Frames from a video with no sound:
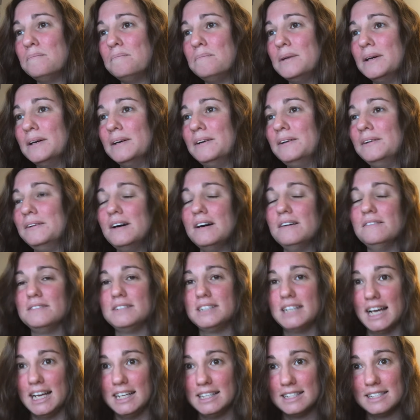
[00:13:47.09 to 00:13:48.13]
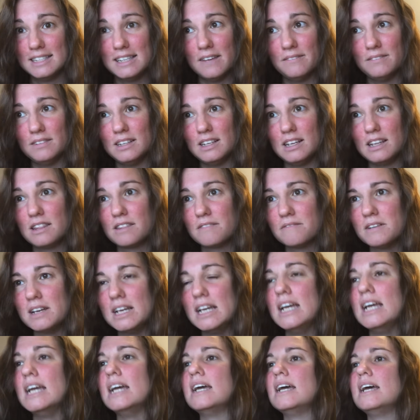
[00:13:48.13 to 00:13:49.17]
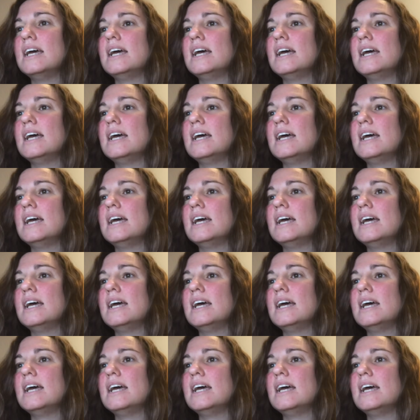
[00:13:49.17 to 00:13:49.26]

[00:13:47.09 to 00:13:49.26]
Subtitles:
bill of $10.73.